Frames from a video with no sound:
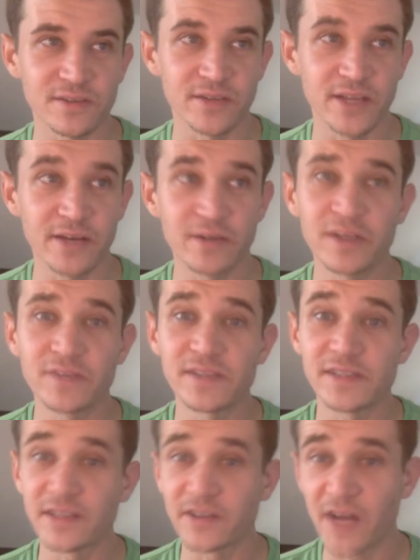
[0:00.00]
or they don't even
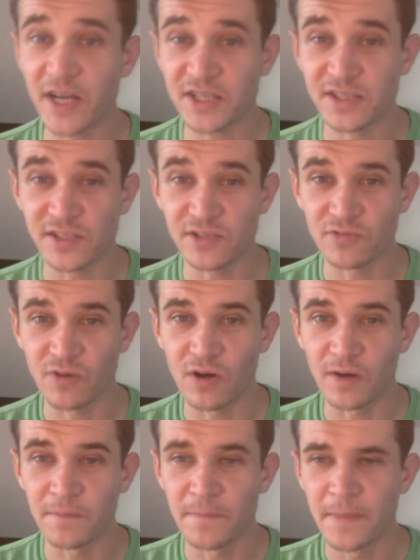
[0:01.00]
see their actions as
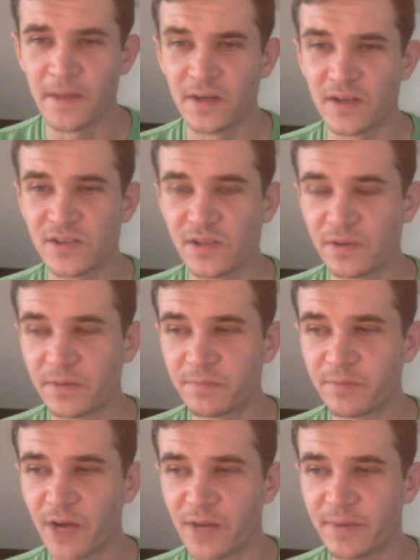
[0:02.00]
wrong. So it would
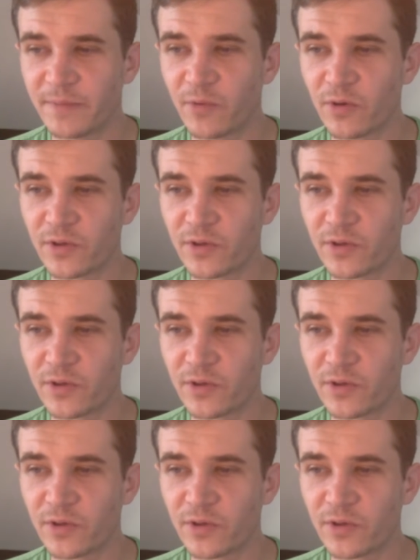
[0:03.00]
probably be more